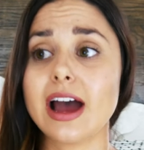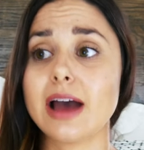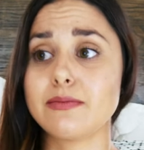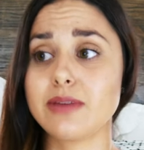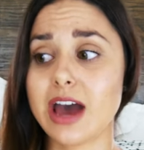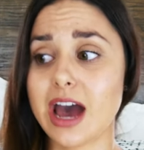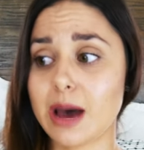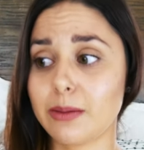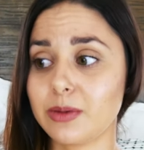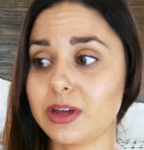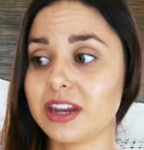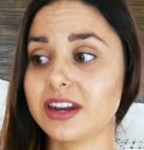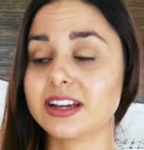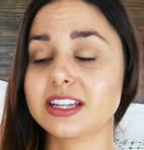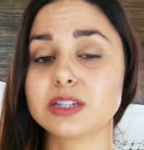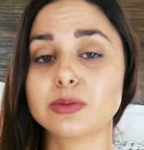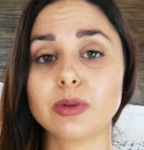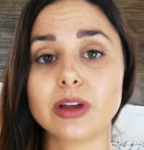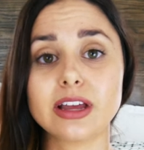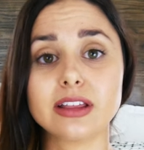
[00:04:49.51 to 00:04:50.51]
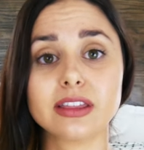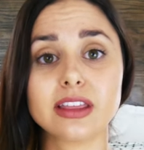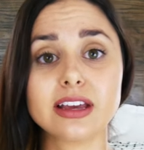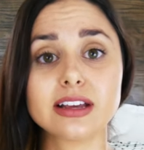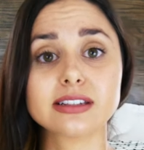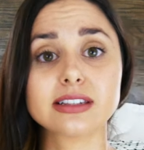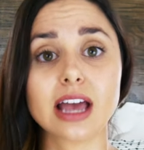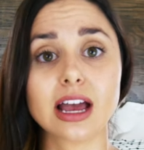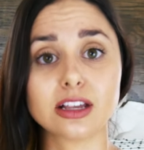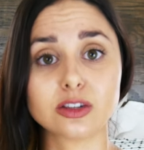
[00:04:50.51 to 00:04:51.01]
I'm happy to explain
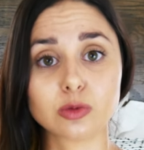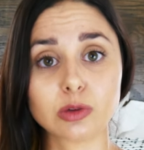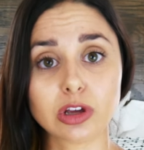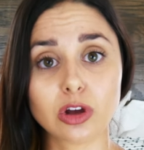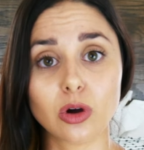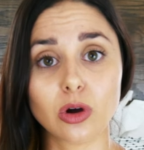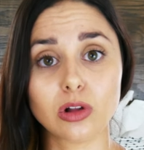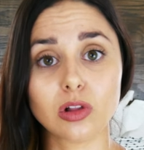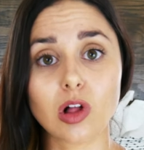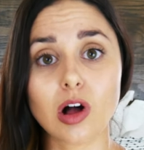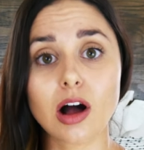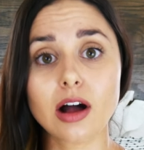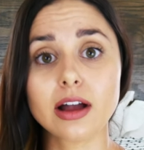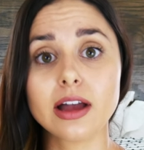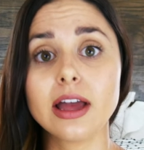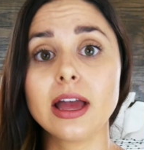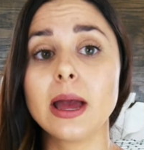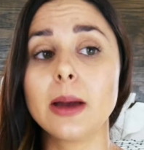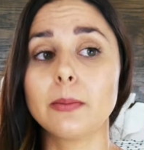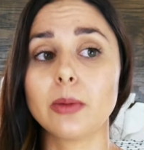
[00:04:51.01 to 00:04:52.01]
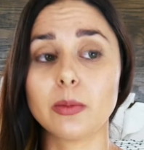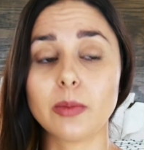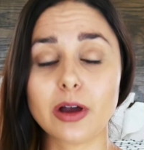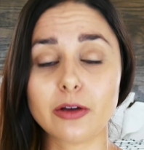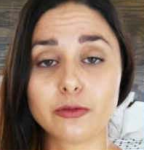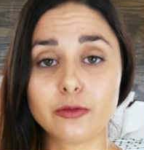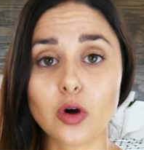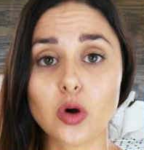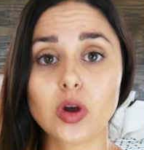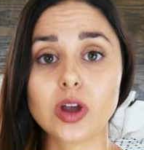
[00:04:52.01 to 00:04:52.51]
things as we go along, but my
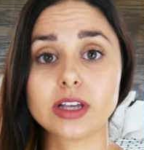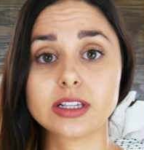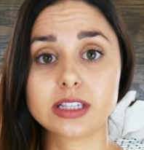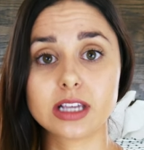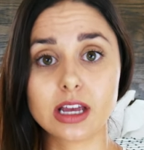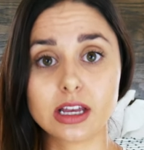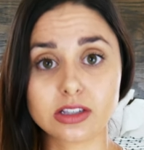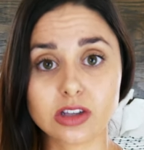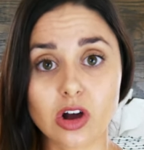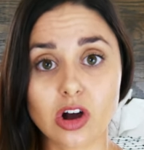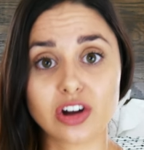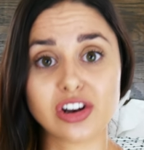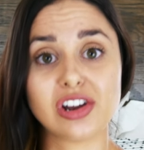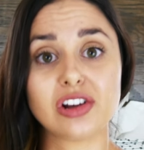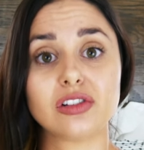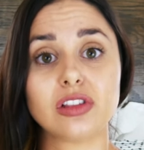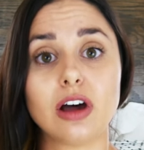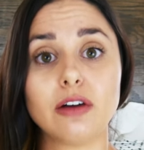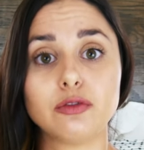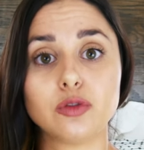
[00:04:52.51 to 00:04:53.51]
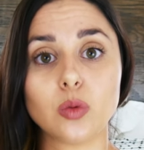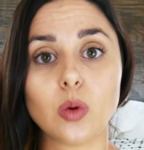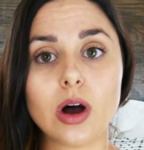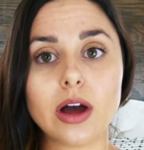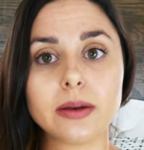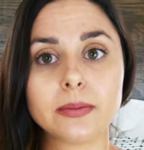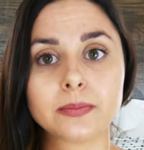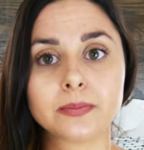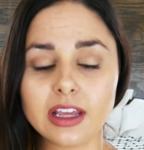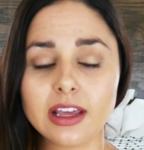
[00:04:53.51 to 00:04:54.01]
focus is on your loved one.